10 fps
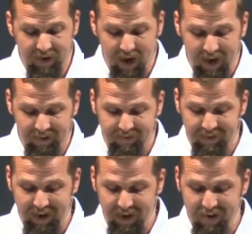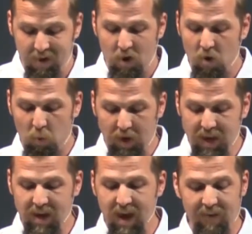God, saying,
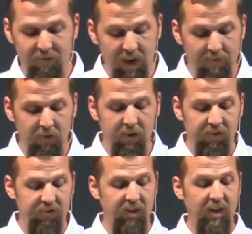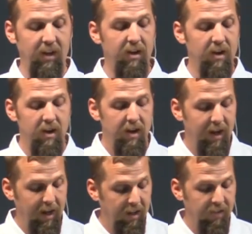we have never seen
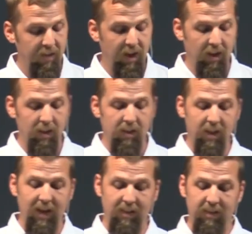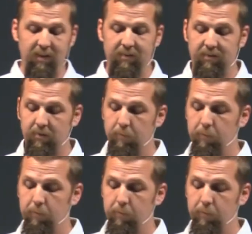anything like this.